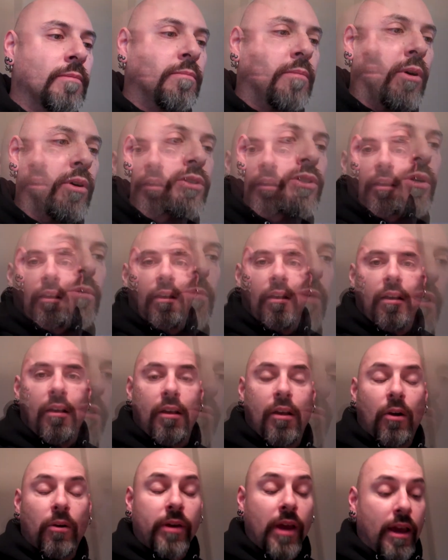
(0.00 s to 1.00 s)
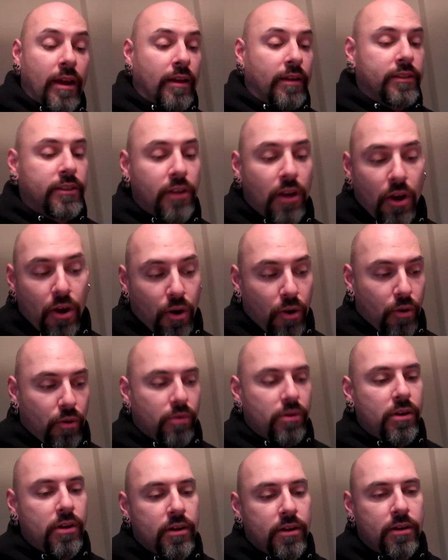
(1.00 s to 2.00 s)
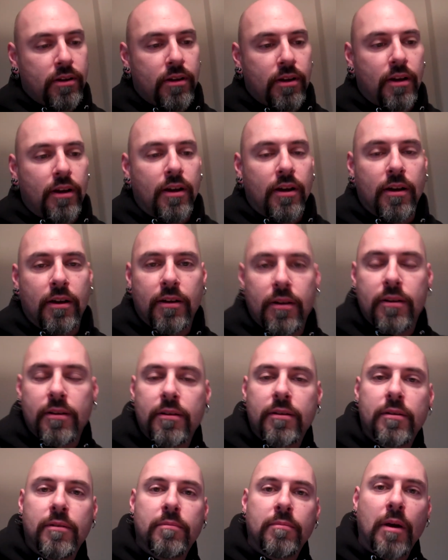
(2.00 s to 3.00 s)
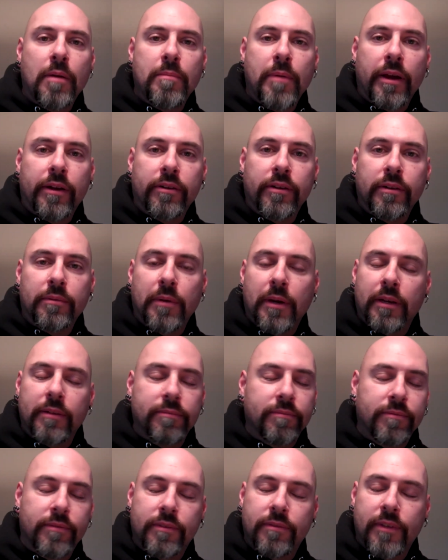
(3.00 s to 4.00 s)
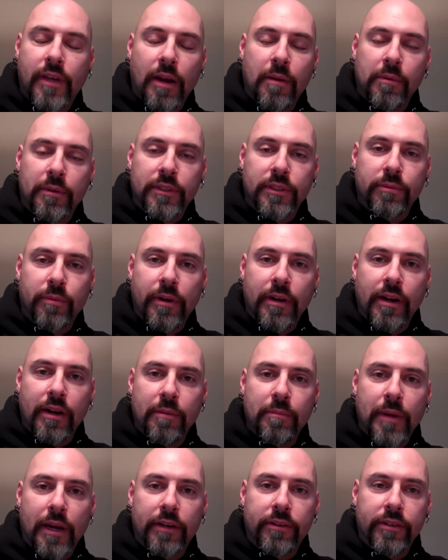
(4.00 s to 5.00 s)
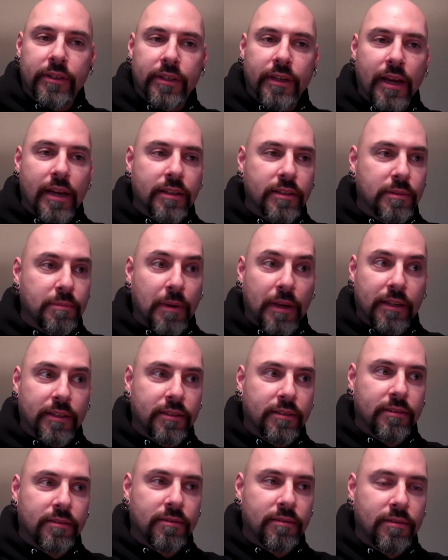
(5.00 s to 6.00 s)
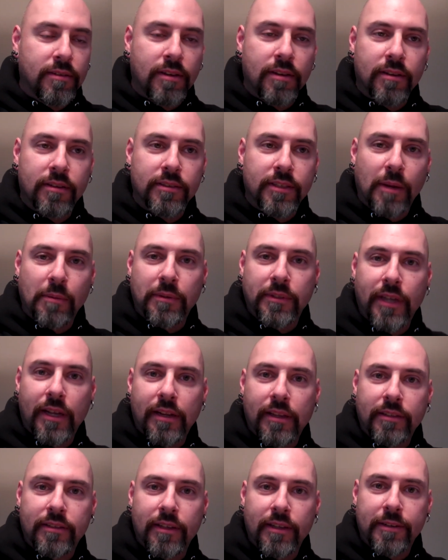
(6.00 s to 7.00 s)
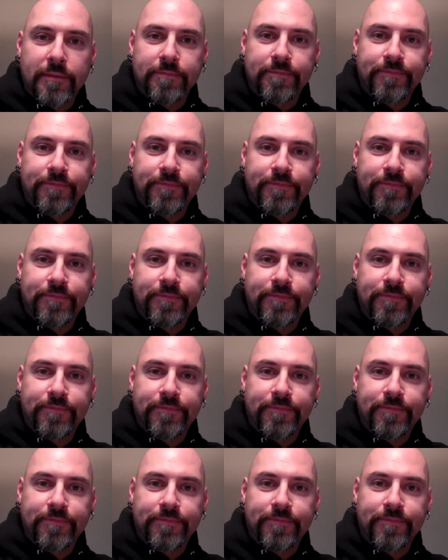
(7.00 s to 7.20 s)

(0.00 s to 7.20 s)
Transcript: Also mixed. Okay, so my camera just ran out of battery and space simultaneously.